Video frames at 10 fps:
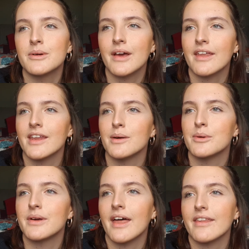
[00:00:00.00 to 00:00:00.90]
get there, we'll
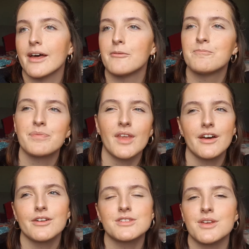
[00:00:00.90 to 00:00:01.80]
get there.
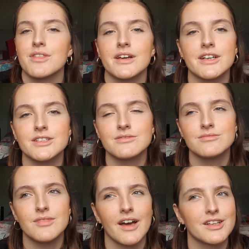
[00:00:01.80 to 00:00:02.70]
I also think
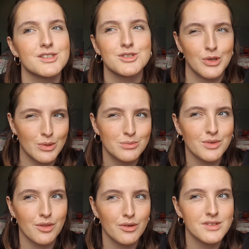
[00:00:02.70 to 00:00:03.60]
I stormed
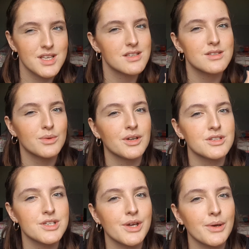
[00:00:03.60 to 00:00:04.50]
through seasons 1
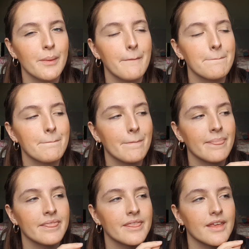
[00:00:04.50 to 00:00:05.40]
and 2,
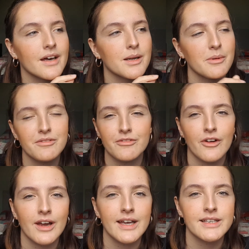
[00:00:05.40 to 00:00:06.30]
and I'm
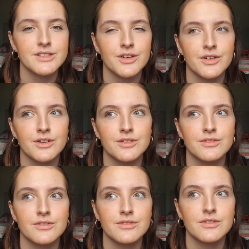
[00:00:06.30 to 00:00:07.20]
afraid of
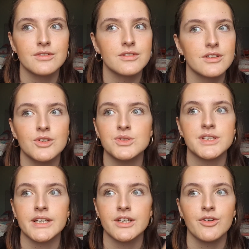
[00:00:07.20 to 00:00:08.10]

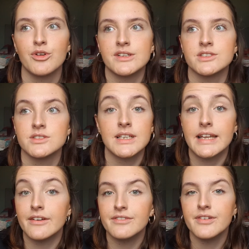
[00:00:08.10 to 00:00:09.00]
losing a reason to
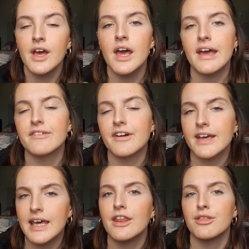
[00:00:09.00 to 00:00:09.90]
live if I
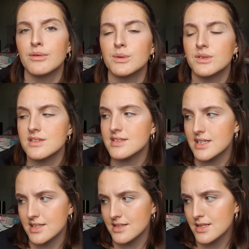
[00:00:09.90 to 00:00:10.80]
get through all the
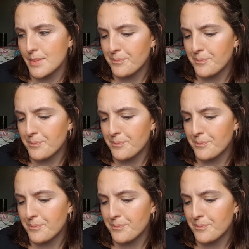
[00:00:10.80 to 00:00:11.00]
seasons.